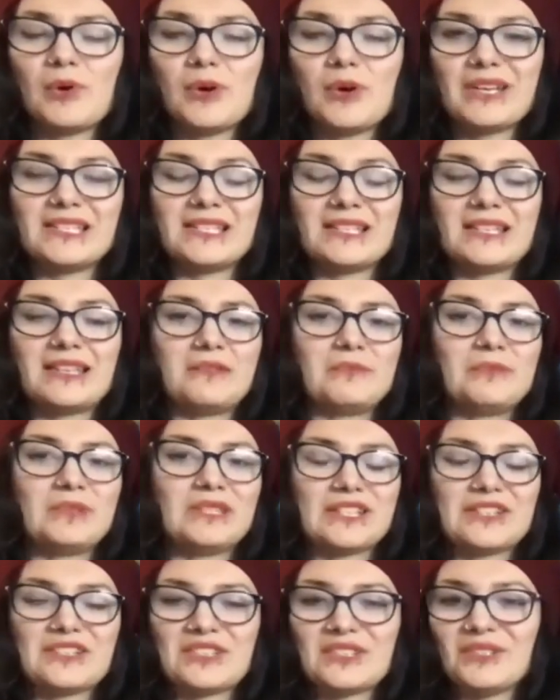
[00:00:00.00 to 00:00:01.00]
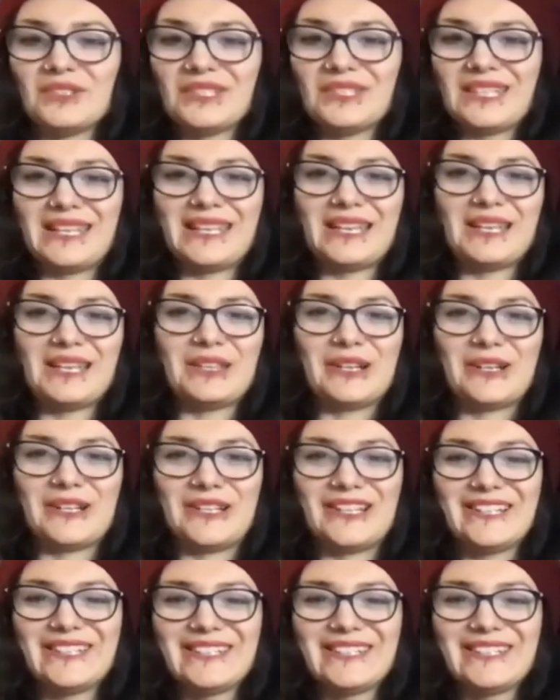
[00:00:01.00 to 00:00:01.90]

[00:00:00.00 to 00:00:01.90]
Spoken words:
poison him, but they're still together.